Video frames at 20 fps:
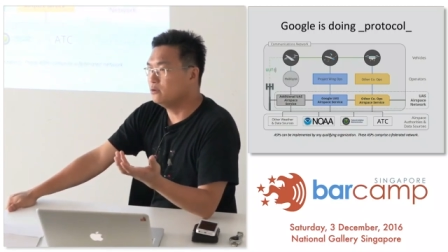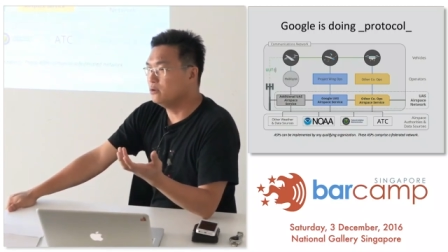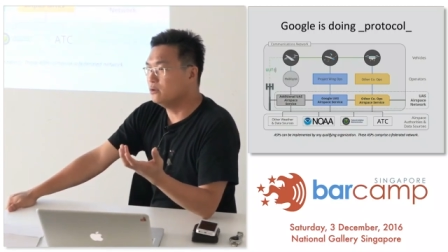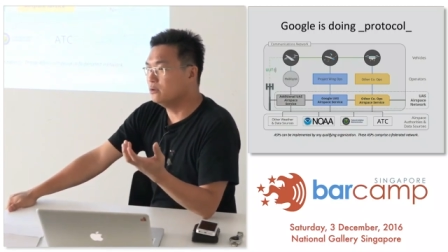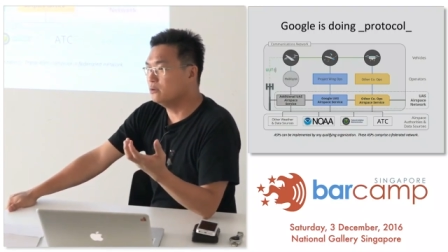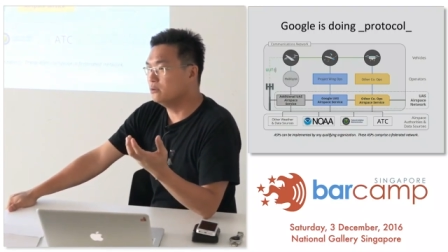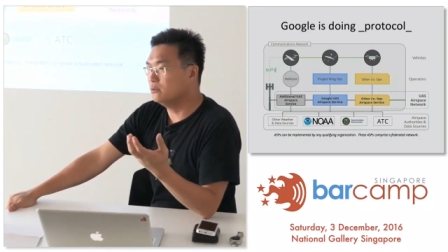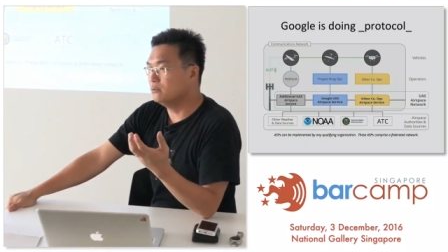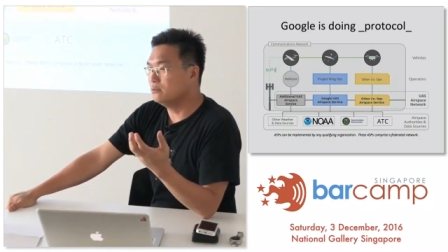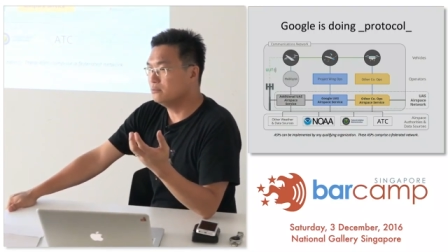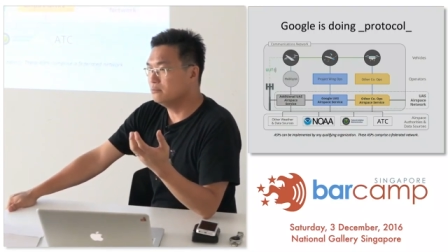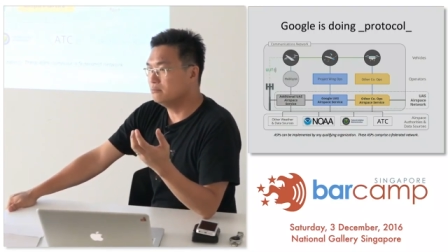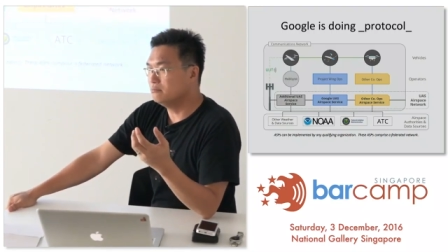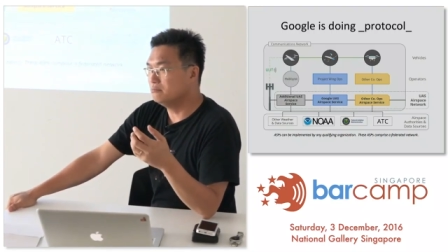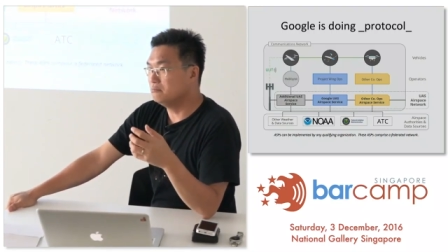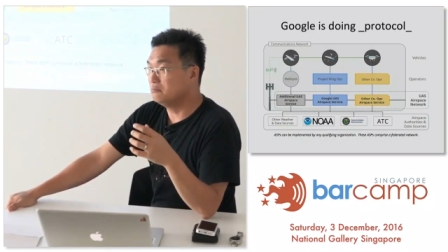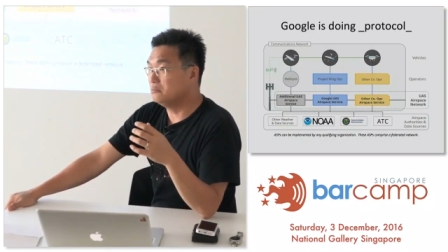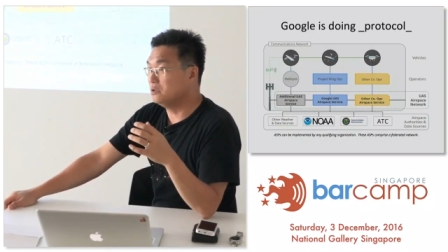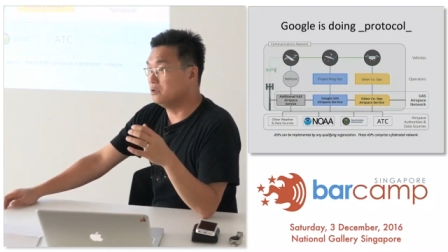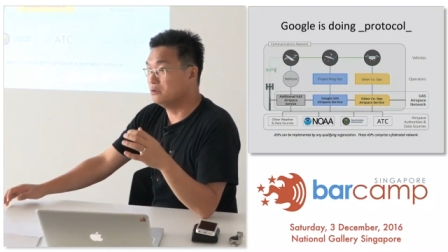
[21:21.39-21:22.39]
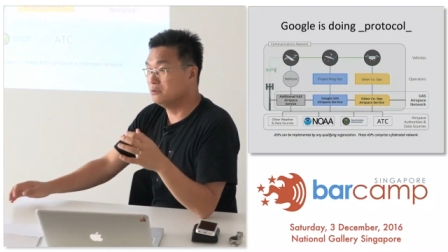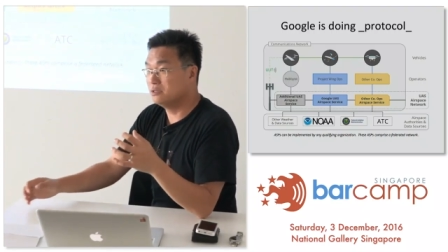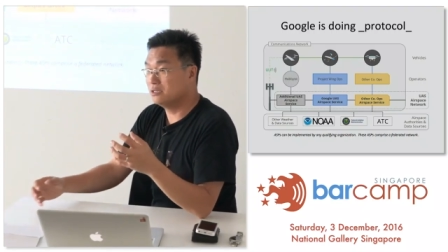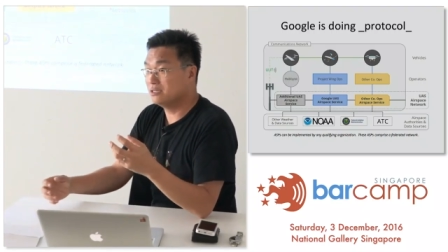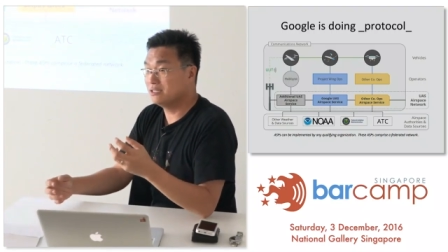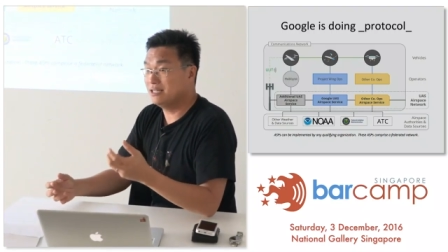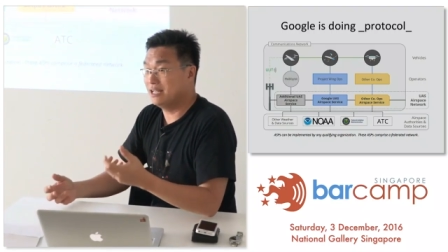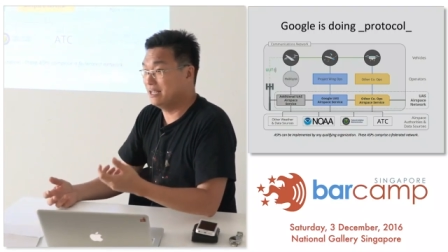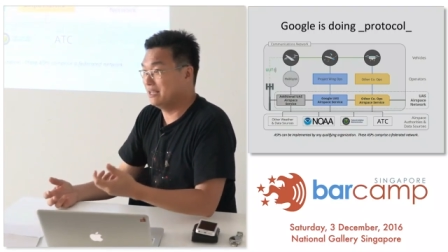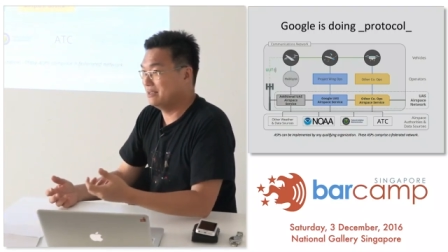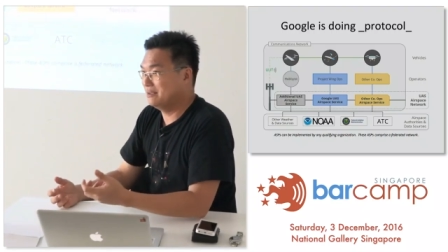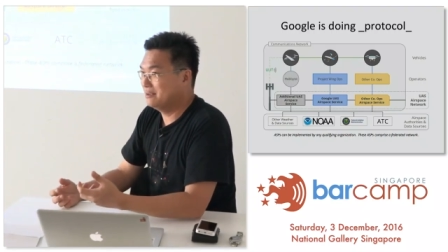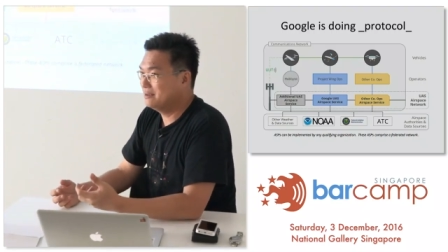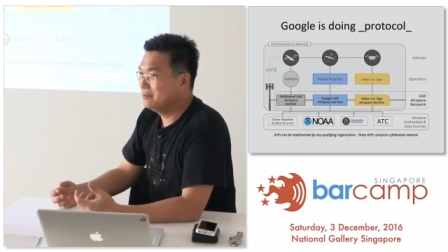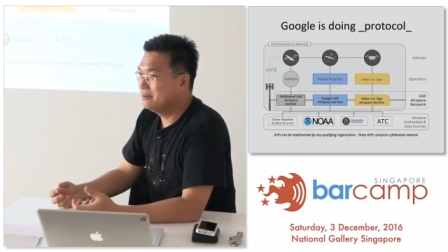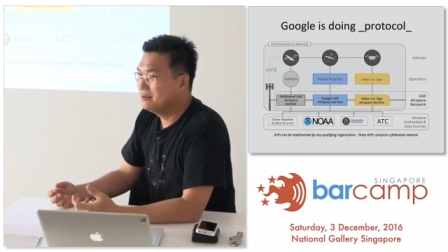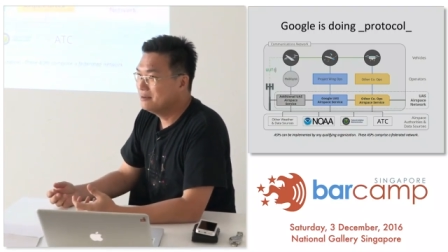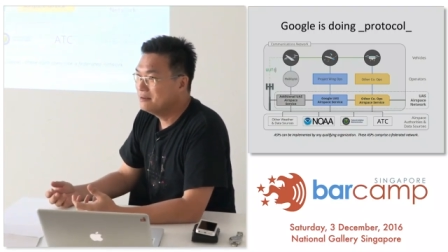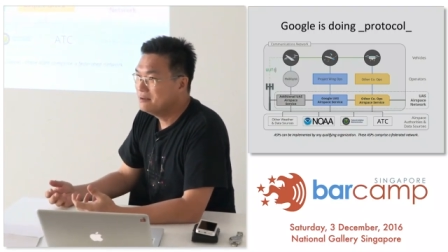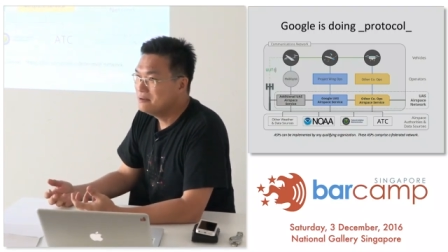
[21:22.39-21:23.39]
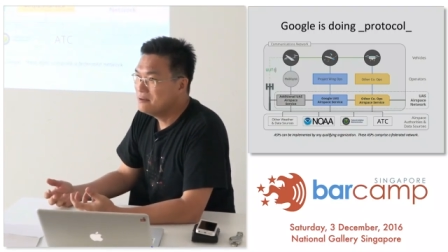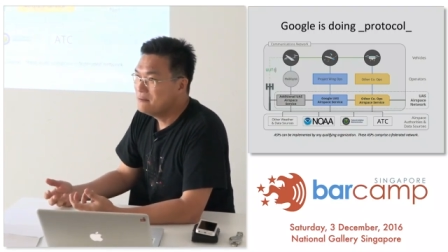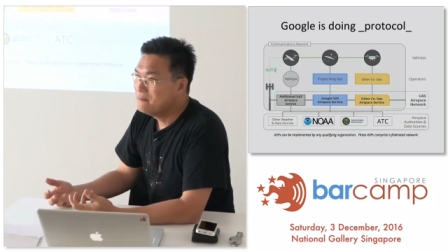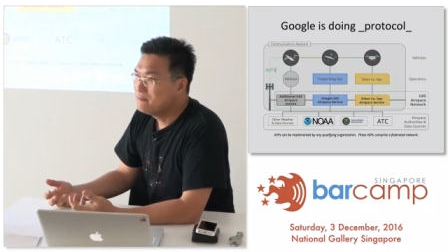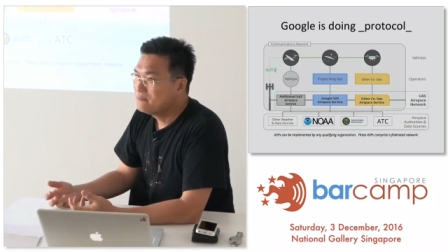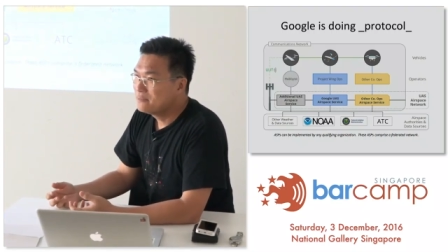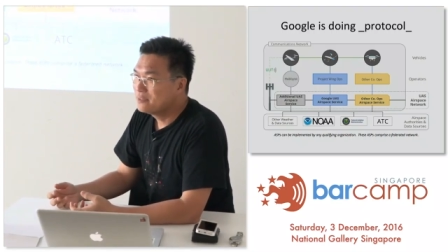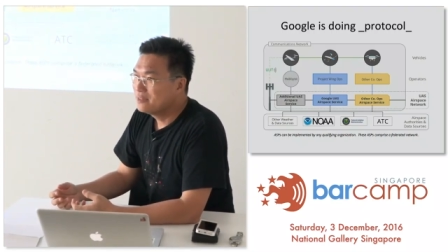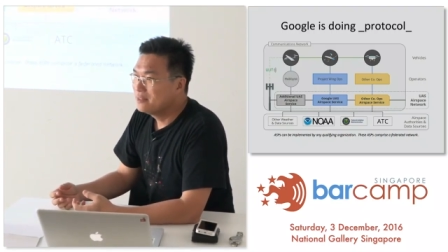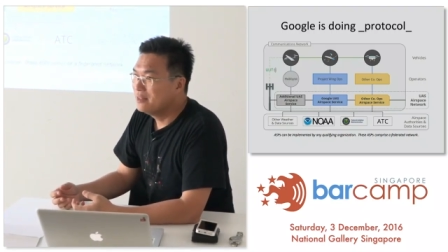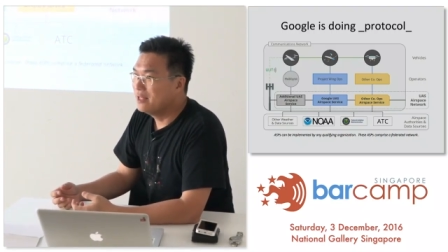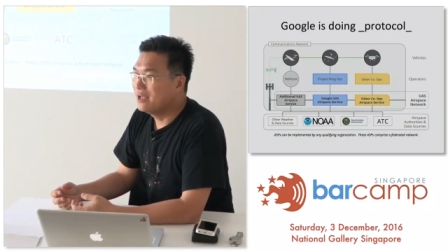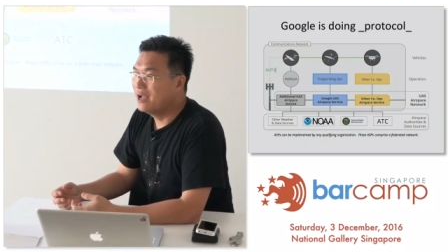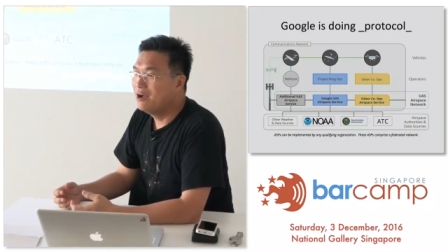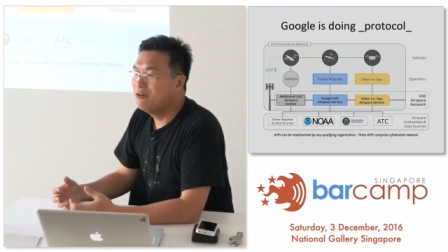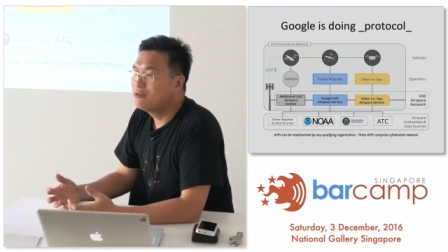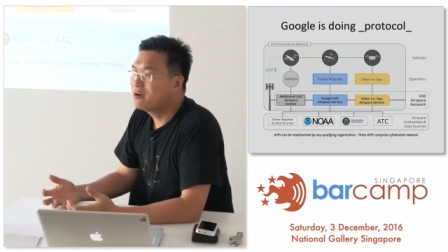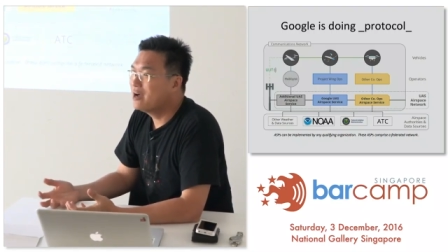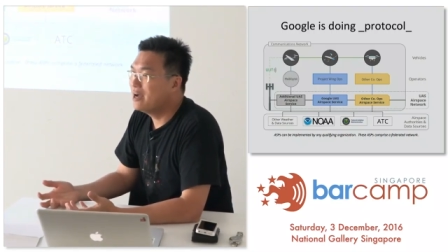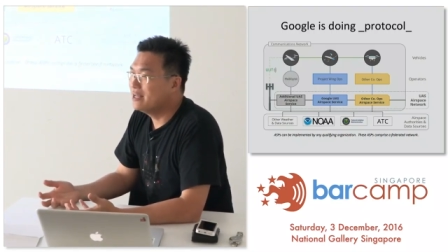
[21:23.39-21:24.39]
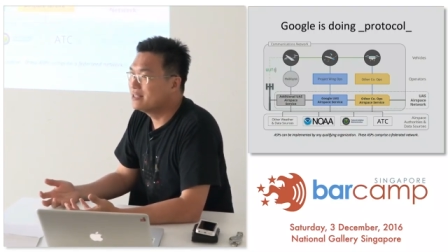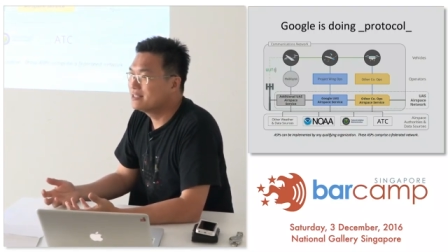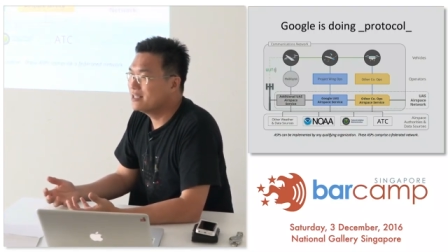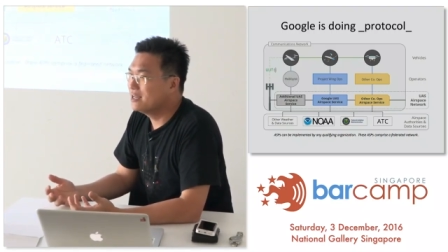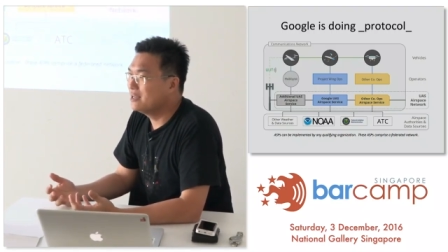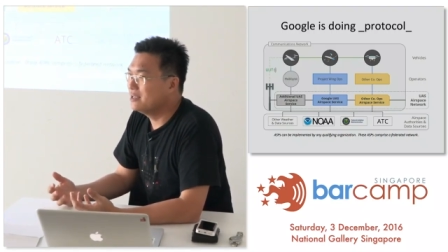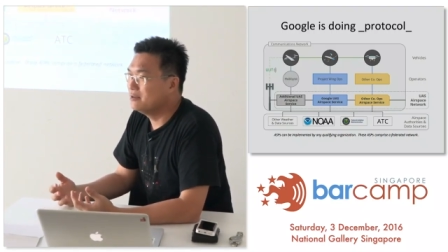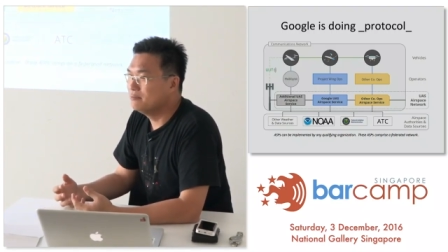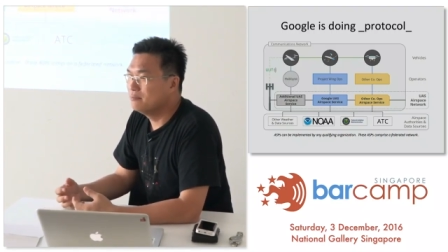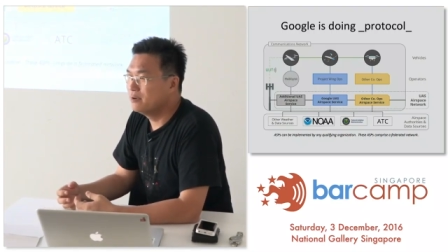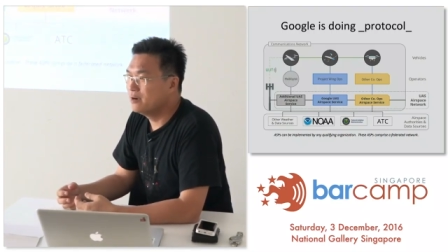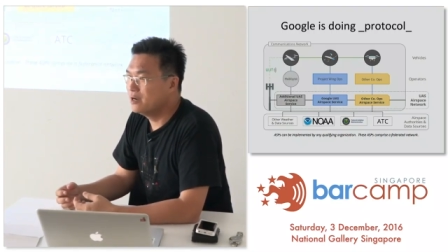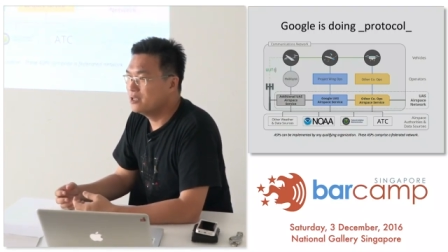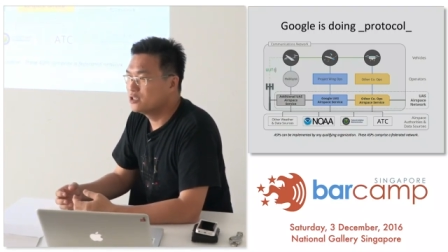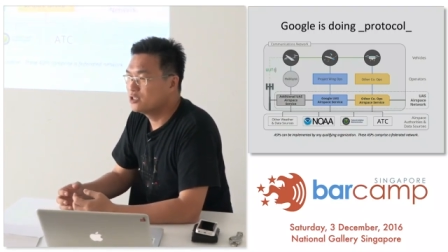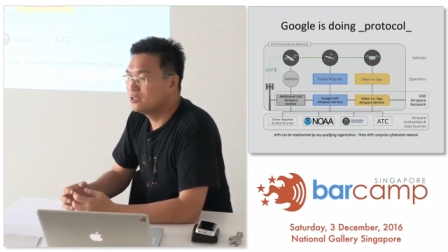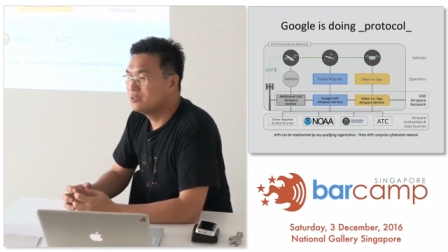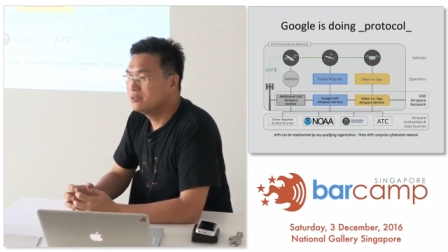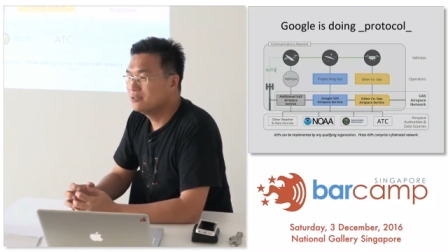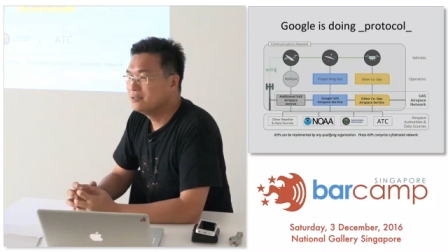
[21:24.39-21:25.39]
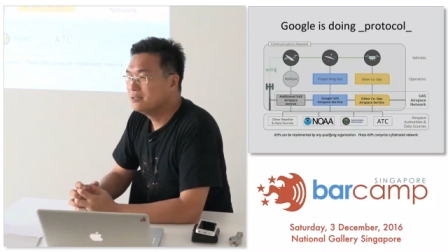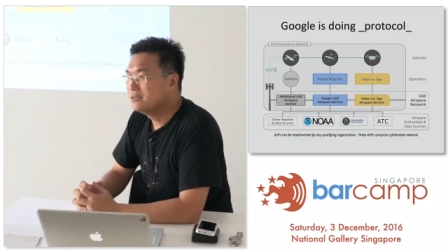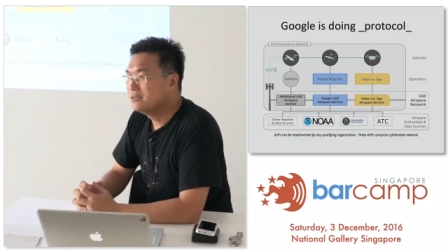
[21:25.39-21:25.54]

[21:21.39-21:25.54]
Do you, do you just like, like how kites are in Barrage?